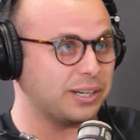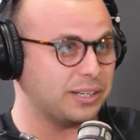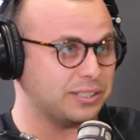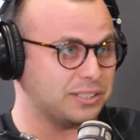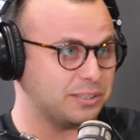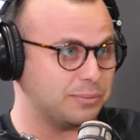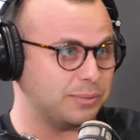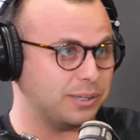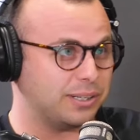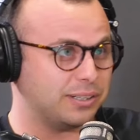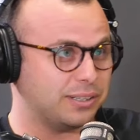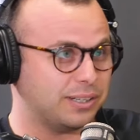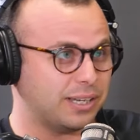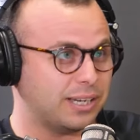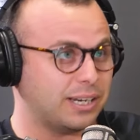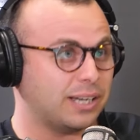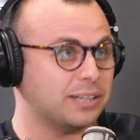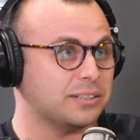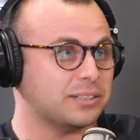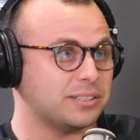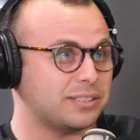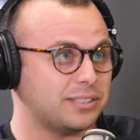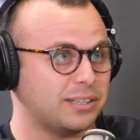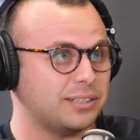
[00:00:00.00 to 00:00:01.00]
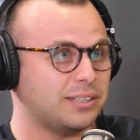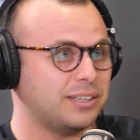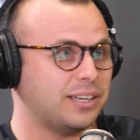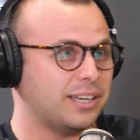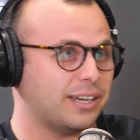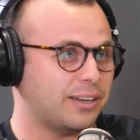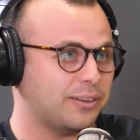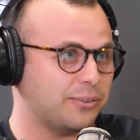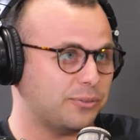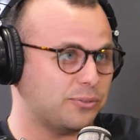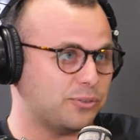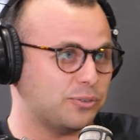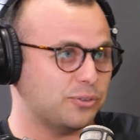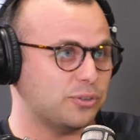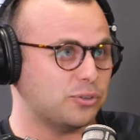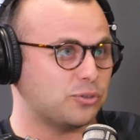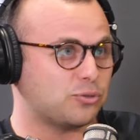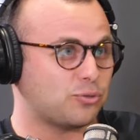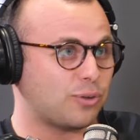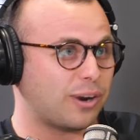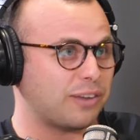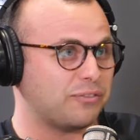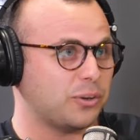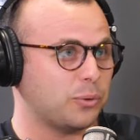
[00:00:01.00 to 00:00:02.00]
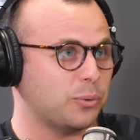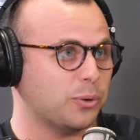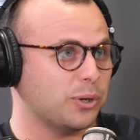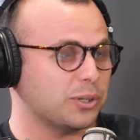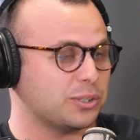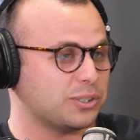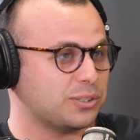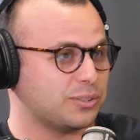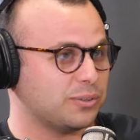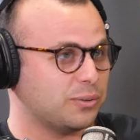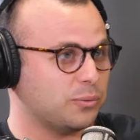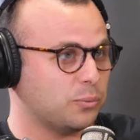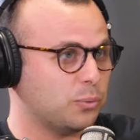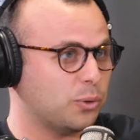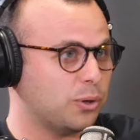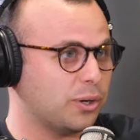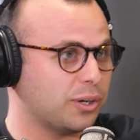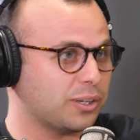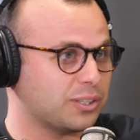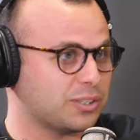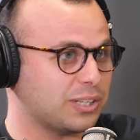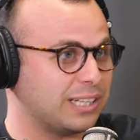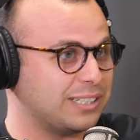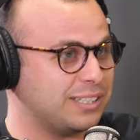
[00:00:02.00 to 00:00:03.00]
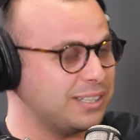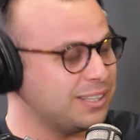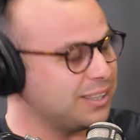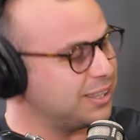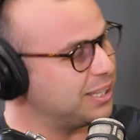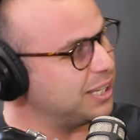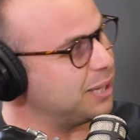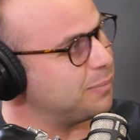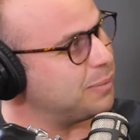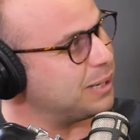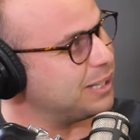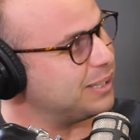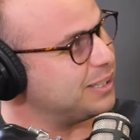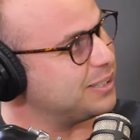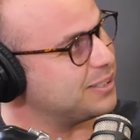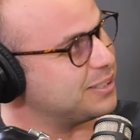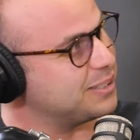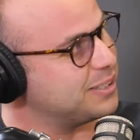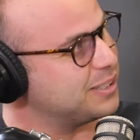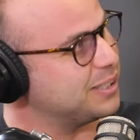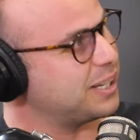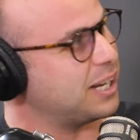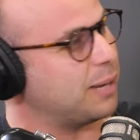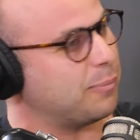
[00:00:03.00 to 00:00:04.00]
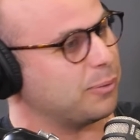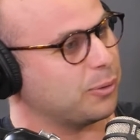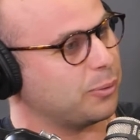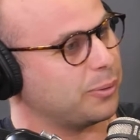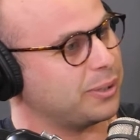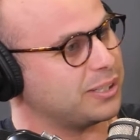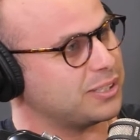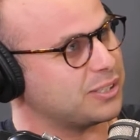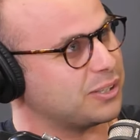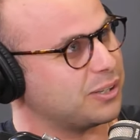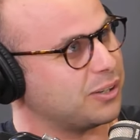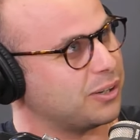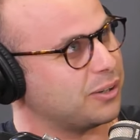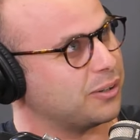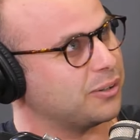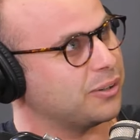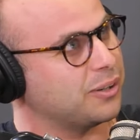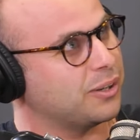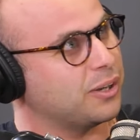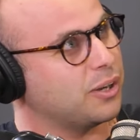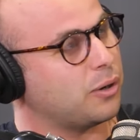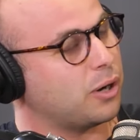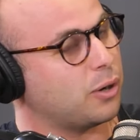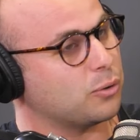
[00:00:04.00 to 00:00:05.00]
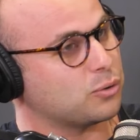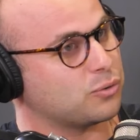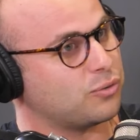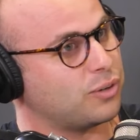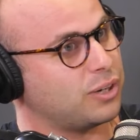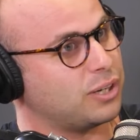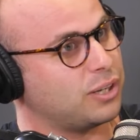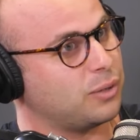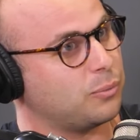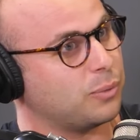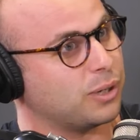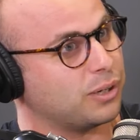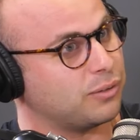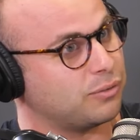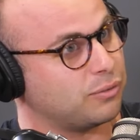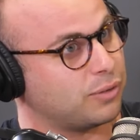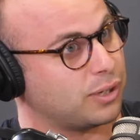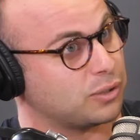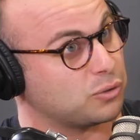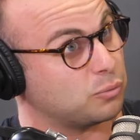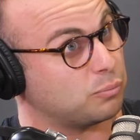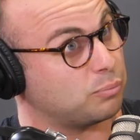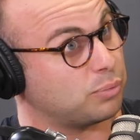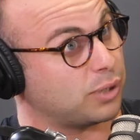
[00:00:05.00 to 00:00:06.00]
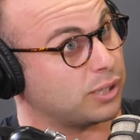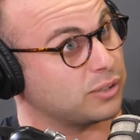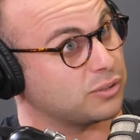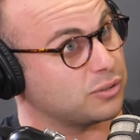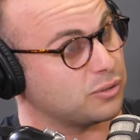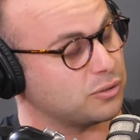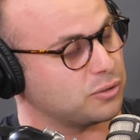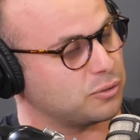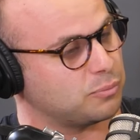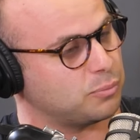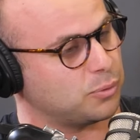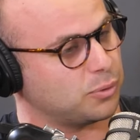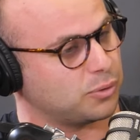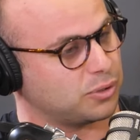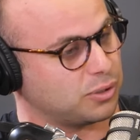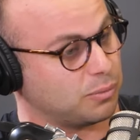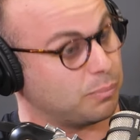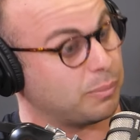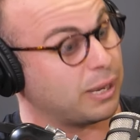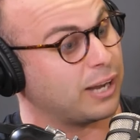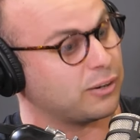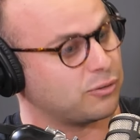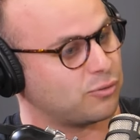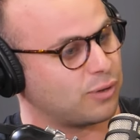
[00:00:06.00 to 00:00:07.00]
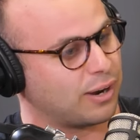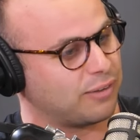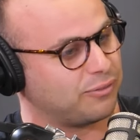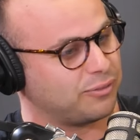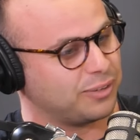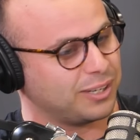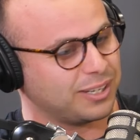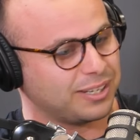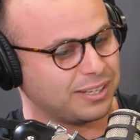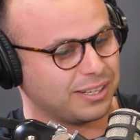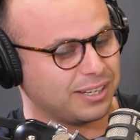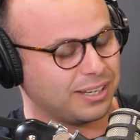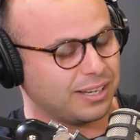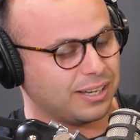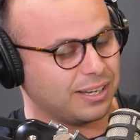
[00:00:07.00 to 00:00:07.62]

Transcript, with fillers: customer and understanding how traffic works, works. And I didn't think about this until a couple of weeks ago. I was reading one of Russell Brunson's books about traffic,